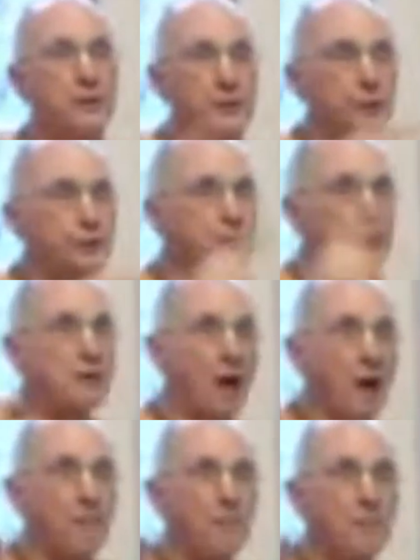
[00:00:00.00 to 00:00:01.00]
They're
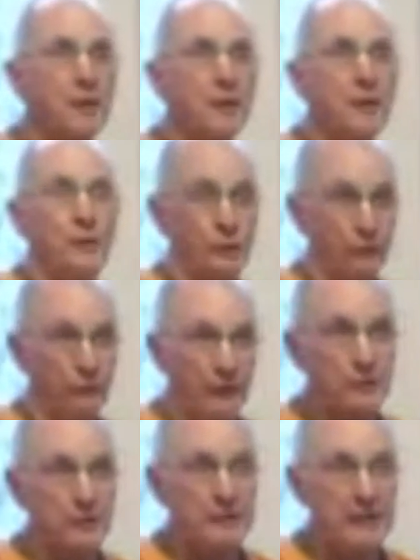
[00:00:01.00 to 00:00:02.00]
satam, they're
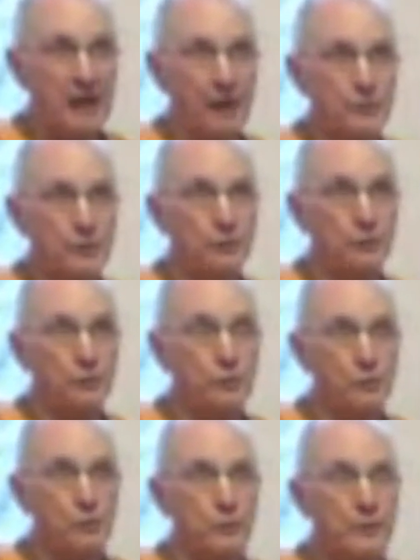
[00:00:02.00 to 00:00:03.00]
fixed in the absolute
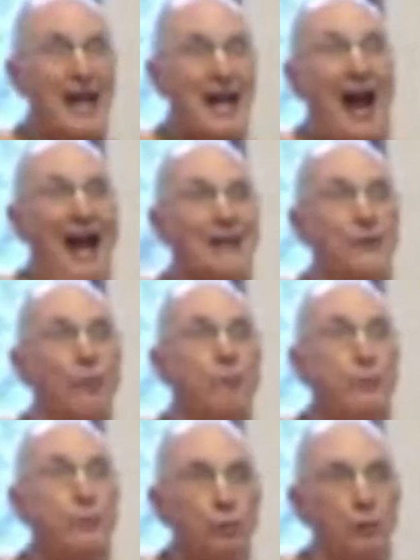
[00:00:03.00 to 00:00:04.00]
truth, and they're
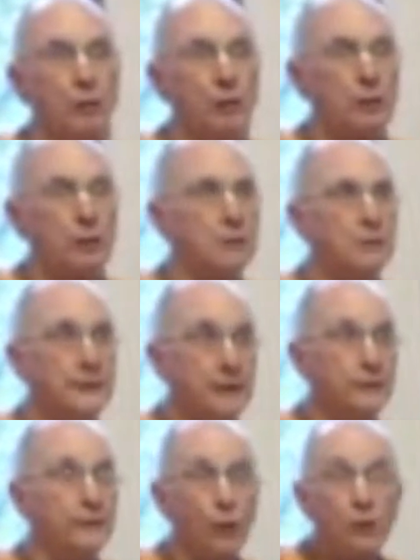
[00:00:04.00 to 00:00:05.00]
pure.
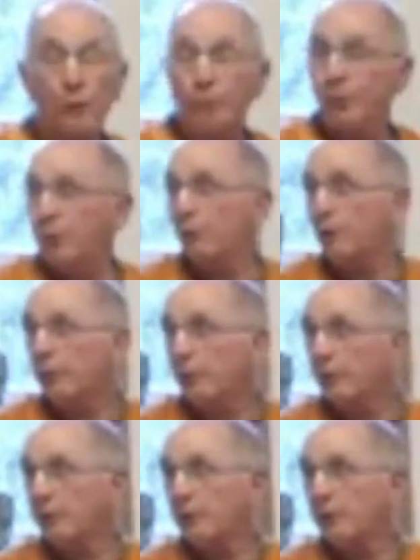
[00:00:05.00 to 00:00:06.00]
Therefore, they're pure.
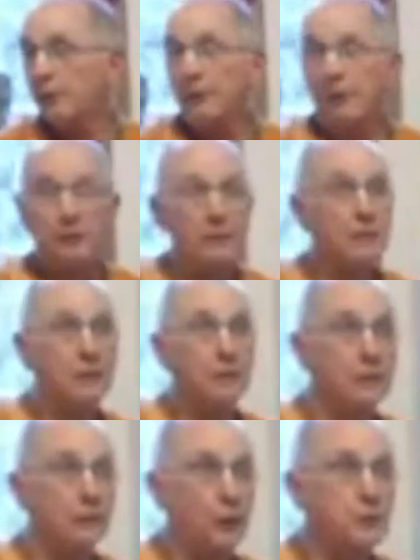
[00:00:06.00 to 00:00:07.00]

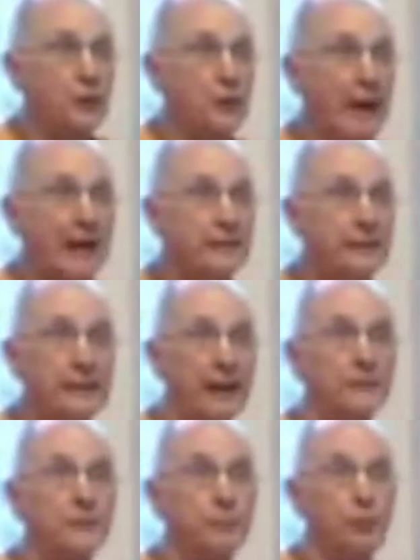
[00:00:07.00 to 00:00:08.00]
Because they're acting
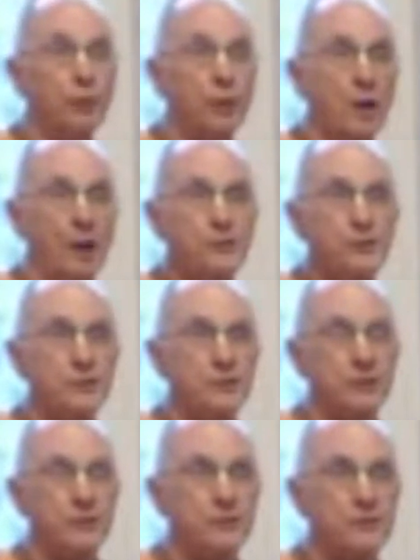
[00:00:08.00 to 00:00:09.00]
as pure
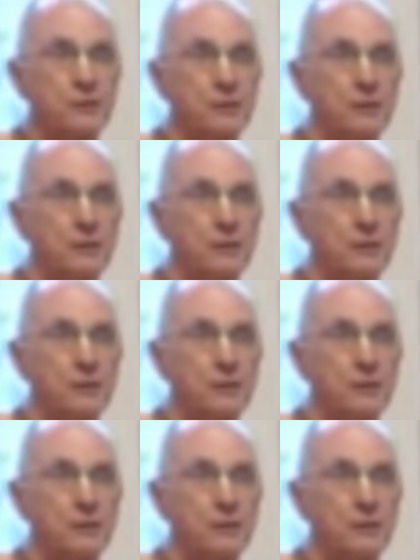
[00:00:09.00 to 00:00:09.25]
consciousness.